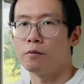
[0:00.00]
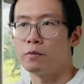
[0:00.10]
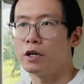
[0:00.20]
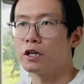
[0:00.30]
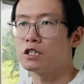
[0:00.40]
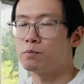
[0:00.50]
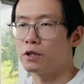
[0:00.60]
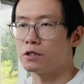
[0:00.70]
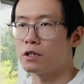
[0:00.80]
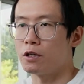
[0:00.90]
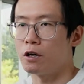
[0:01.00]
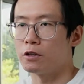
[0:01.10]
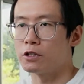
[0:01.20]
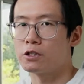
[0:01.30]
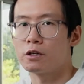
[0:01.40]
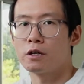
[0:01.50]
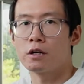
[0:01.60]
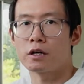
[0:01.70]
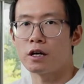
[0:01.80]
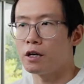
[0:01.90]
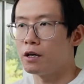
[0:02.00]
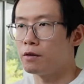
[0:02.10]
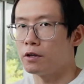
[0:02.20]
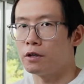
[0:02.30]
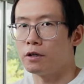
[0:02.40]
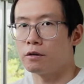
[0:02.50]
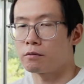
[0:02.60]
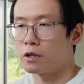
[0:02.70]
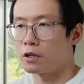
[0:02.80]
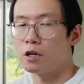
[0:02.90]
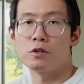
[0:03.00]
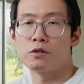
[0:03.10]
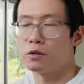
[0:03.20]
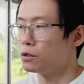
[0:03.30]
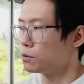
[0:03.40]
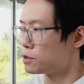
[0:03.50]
explicit knowledge can come into use.